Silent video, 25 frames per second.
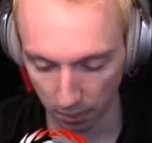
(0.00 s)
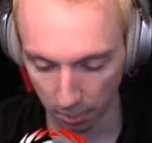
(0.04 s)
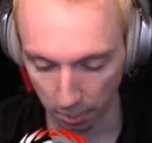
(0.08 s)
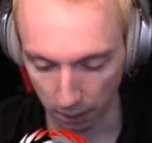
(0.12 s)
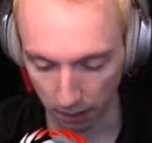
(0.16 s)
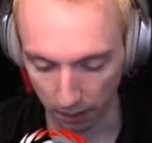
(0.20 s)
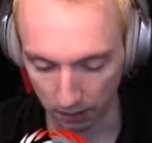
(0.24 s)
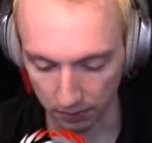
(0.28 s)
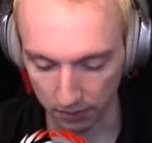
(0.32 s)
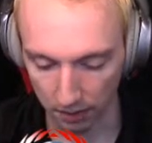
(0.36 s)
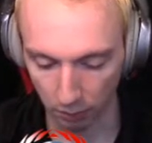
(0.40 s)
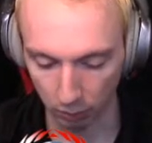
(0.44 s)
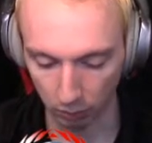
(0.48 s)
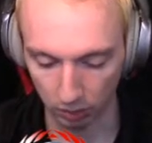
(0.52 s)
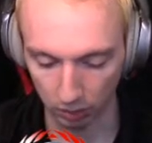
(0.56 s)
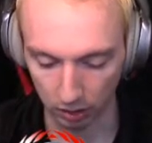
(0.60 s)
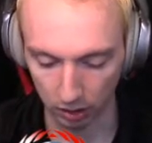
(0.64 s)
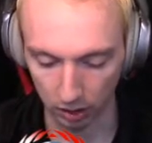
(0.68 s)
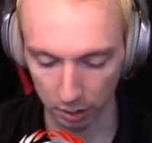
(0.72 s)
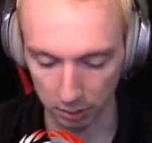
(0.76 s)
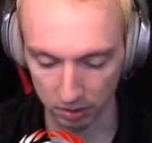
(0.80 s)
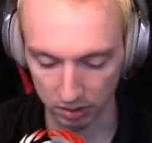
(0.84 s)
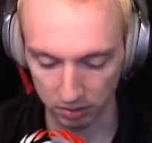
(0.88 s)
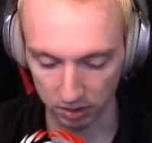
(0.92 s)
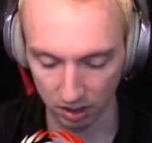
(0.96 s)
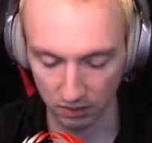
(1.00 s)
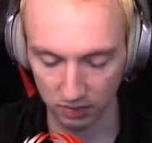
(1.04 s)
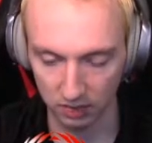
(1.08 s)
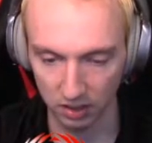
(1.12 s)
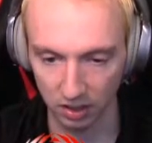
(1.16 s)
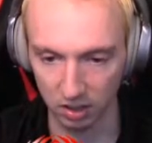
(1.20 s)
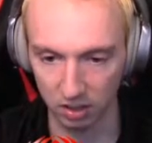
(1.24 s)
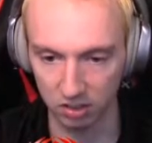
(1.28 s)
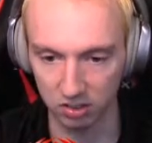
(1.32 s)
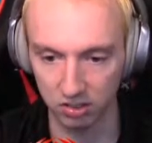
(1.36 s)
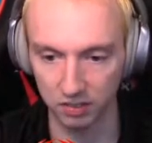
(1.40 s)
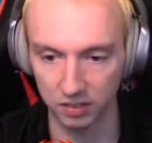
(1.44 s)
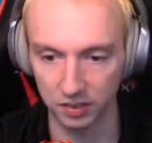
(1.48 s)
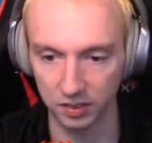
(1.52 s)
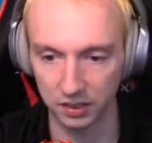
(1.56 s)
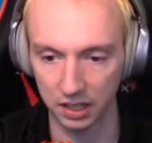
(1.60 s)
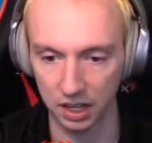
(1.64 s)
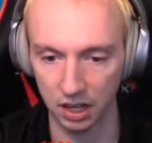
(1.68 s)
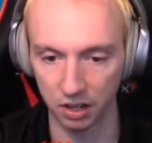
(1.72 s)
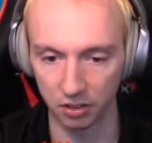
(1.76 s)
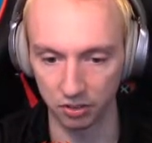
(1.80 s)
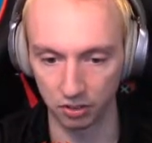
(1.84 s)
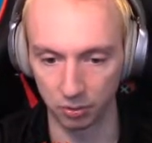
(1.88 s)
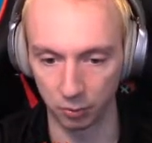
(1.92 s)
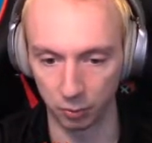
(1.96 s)
And then we're going to be safe down to
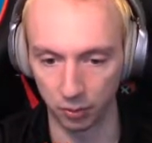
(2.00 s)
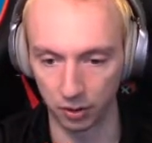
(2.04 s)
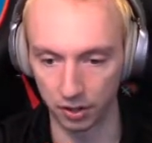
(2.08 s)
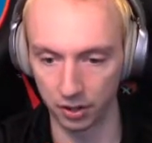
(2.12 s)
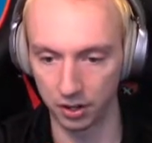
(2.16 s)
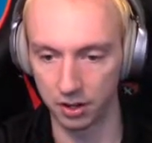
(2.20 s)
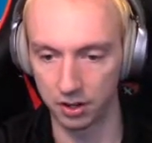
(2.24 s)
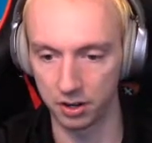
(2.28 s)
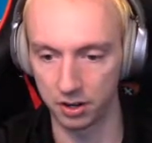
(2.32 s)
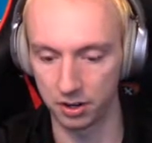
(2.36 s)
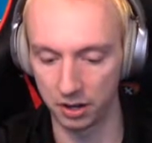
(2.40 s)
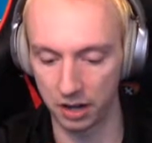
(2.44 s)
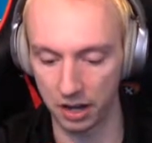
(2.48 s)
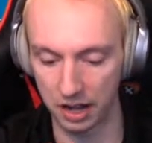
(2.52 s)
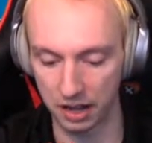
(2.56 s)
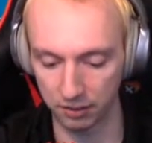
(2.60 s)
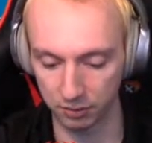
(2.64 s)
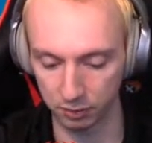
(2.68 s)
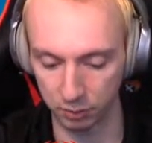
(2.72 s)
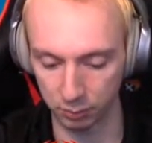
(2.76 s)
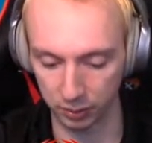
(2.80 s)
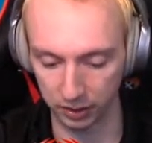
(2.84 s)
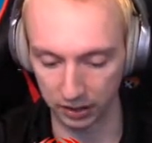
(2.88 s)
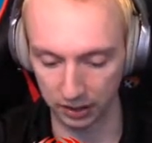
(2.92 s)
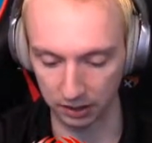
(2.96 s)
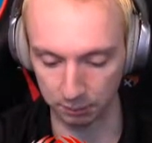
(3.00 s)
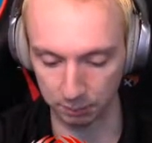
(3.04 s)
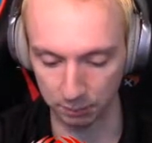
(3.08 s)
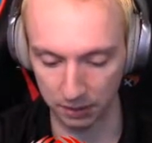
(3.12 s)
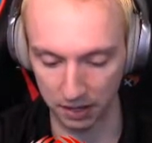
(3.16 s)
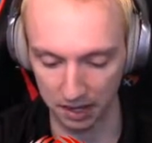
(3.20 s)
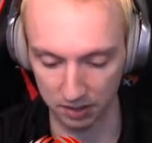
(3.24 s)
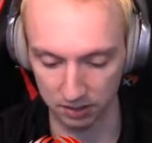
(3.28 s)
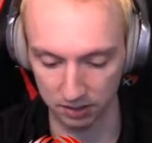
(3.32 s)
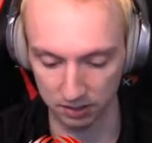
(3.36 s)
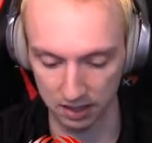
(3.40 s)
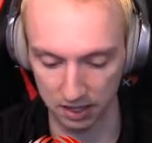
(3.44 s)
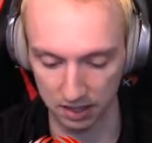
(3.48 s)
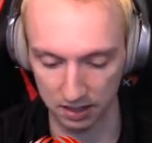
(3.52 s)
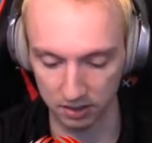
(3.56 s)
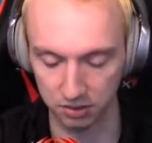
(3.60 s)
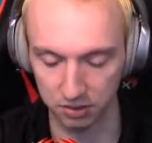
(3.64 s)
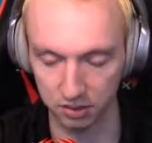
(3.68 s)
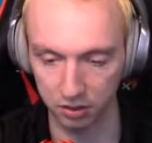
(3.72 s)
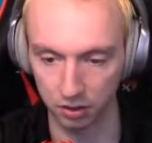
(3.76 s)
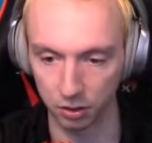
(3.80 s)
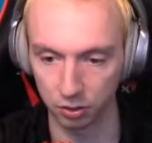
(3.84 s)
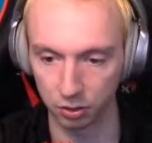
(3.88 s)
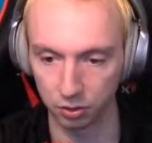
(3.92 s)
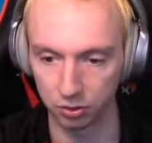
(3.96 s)
7,100 after we get past that
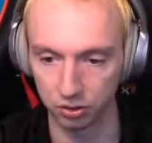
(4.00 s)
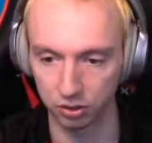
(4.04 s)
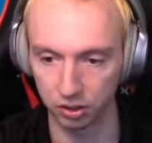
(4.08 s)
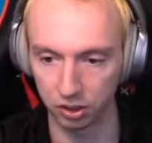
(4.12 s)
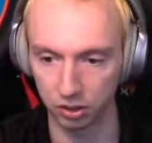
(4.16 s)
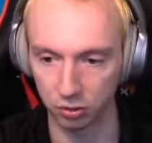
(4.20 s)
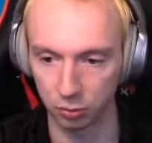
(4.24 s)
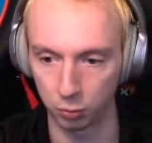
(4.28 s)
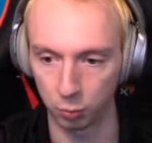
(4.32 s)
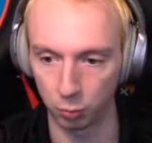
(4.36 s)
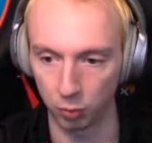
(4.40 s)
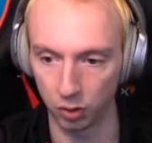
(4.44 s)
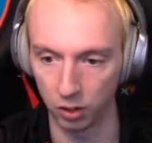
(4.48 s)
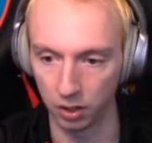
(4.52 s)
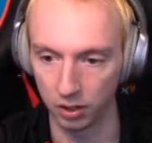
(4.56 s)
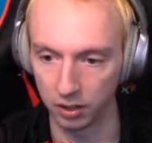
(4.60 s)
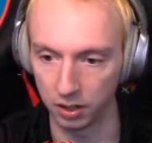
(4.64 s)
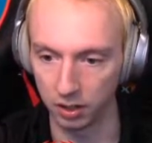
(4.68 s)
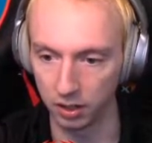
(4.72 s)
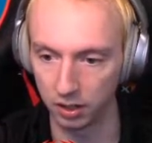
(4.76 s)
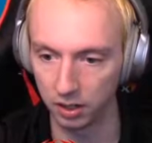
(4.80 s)
061